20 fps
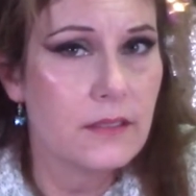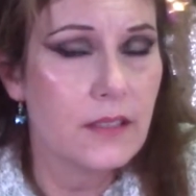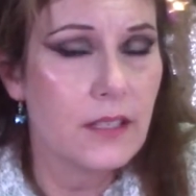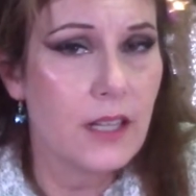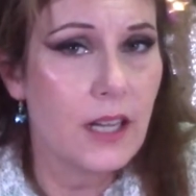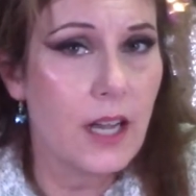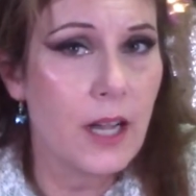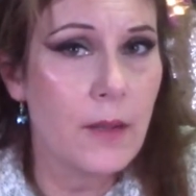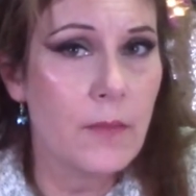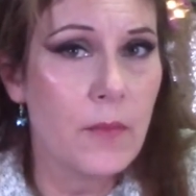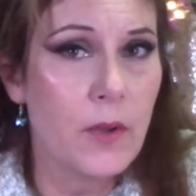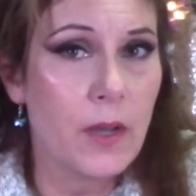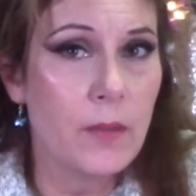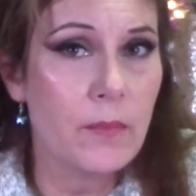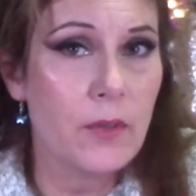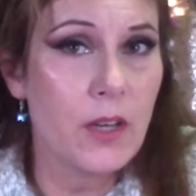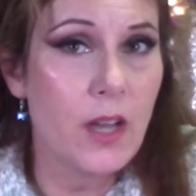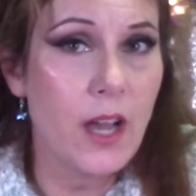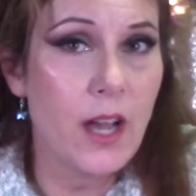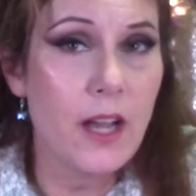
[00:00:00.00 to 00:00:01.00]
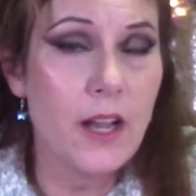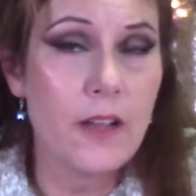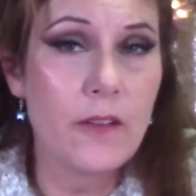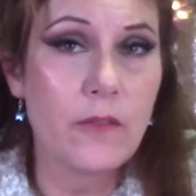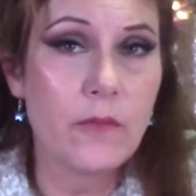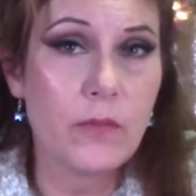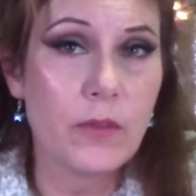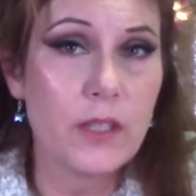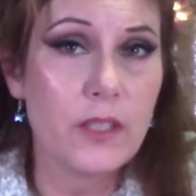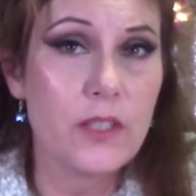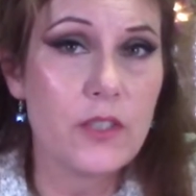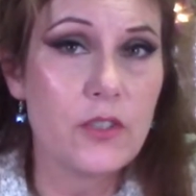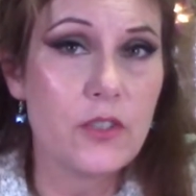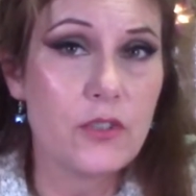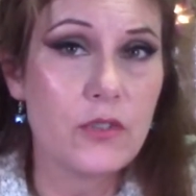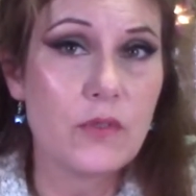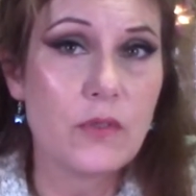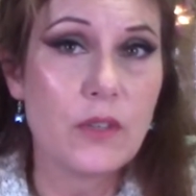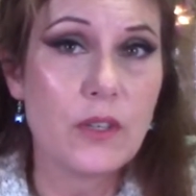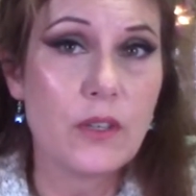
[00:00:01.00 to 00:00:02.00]
I'm not really
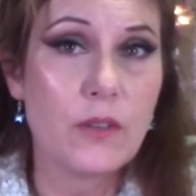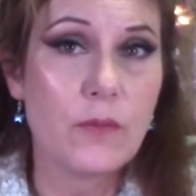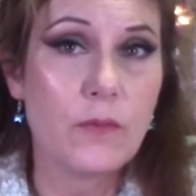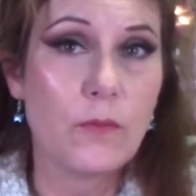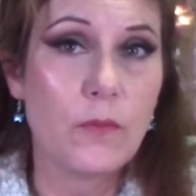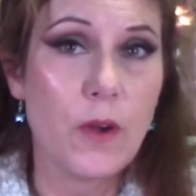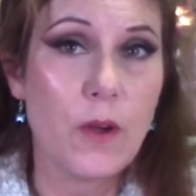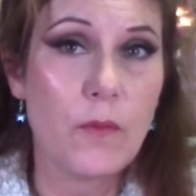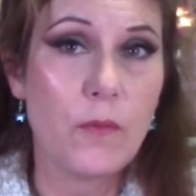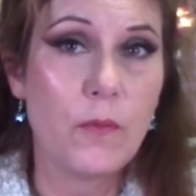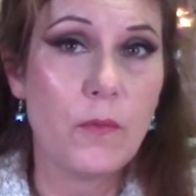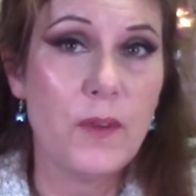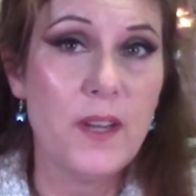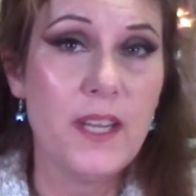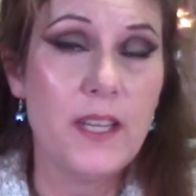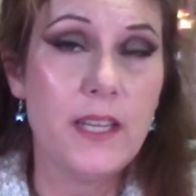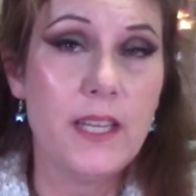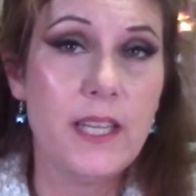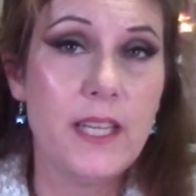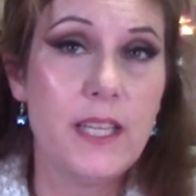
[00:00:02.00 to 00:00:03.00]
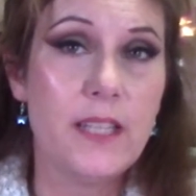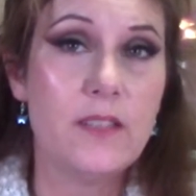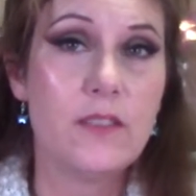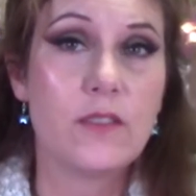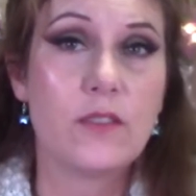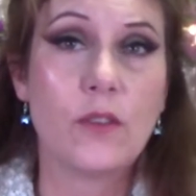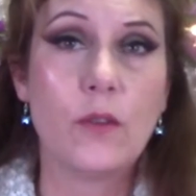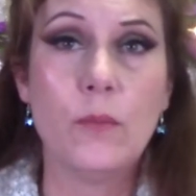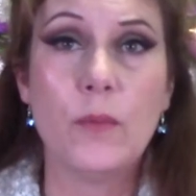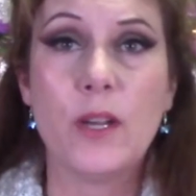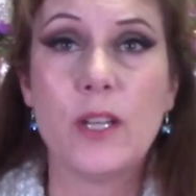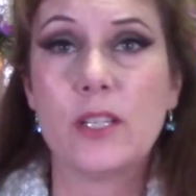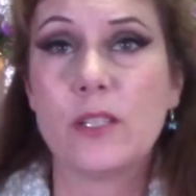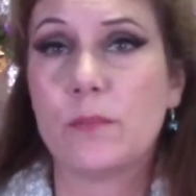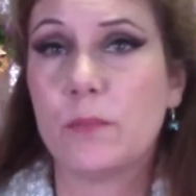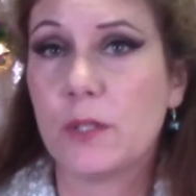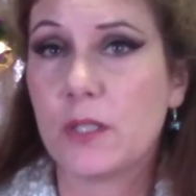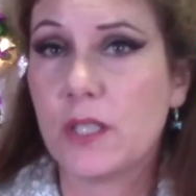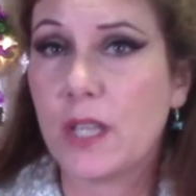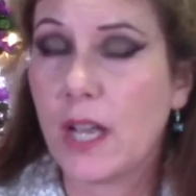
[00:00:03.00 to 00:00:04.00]
sure what we need so much
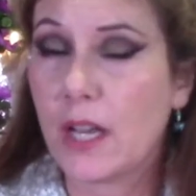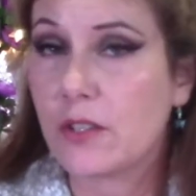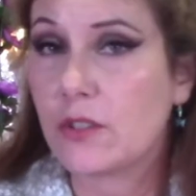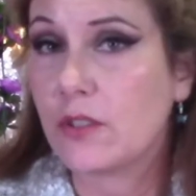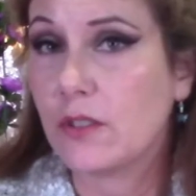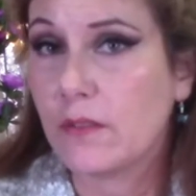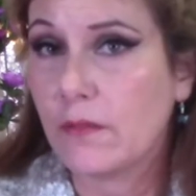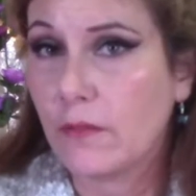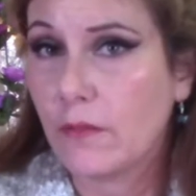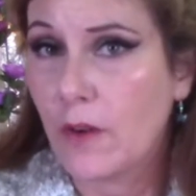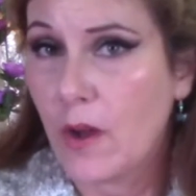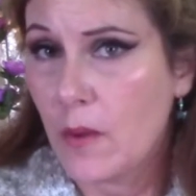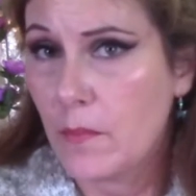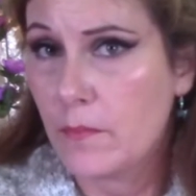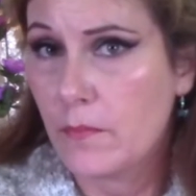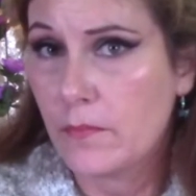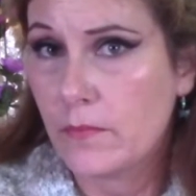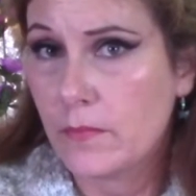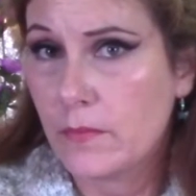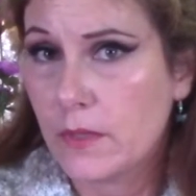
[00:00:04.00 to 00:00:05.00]
protection from.